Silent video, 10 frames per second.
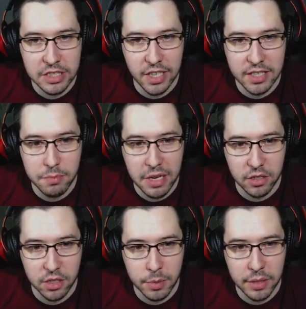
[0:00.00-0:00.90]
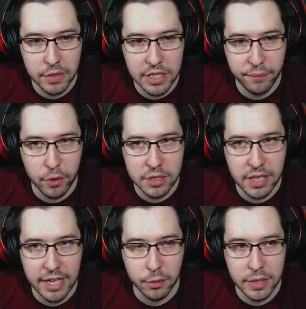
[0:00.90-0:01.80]
does make a little bit of a difference.
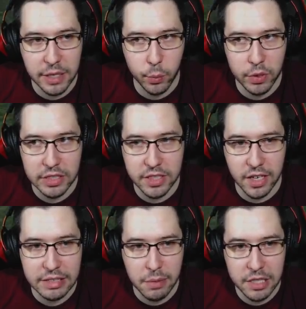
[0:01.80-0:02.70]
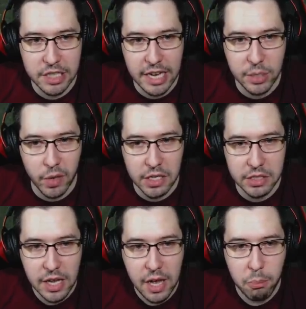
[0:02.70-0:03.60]
I don't think it really does much anyways,
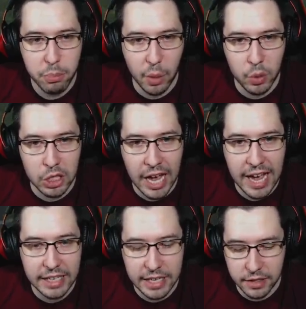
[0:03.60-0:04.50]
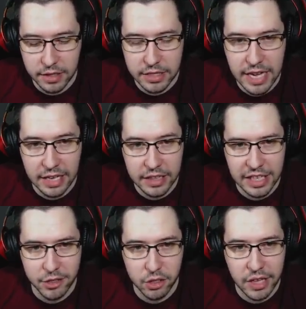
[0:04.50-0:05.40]
but I will add in the
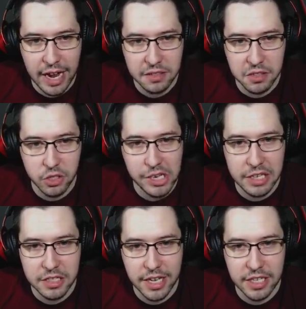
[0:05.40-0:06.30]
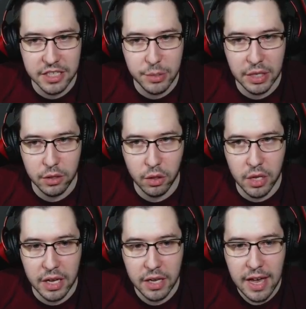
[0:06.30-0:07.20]
other glasses so you guys can kind of see what they look
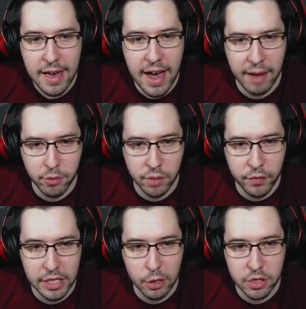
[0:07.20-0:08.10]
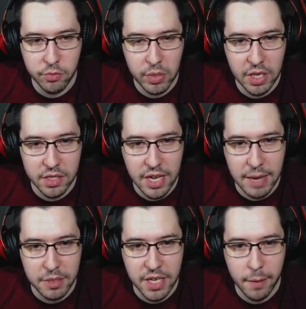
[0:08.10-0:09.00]
like after the video, just because
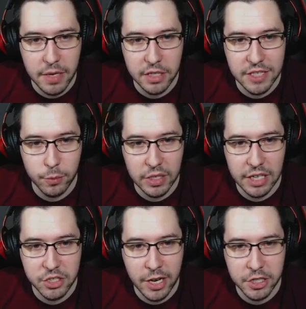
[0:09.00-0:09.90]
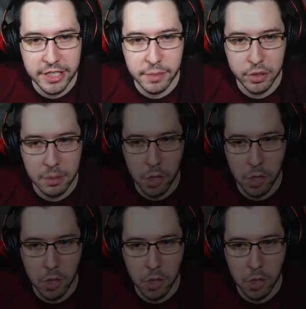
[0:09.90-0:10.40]
I'm a dummy and didn't realize you actually had to put them